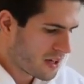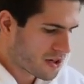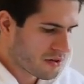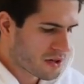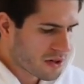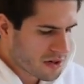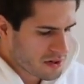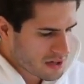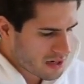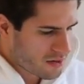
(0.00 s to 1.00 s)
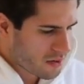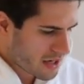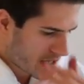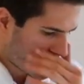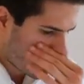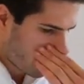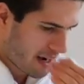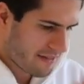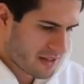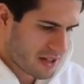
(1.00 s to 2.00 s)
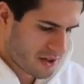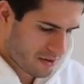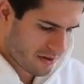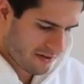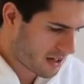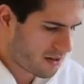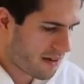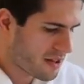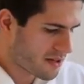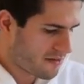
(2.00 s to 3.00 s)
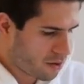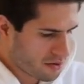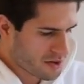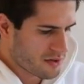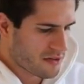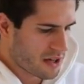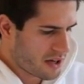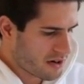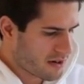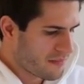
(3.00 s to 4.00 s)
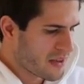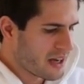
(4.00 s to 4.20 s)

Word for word: So in GoodNotes, how it works is that you have these sort of, you have these folders over here,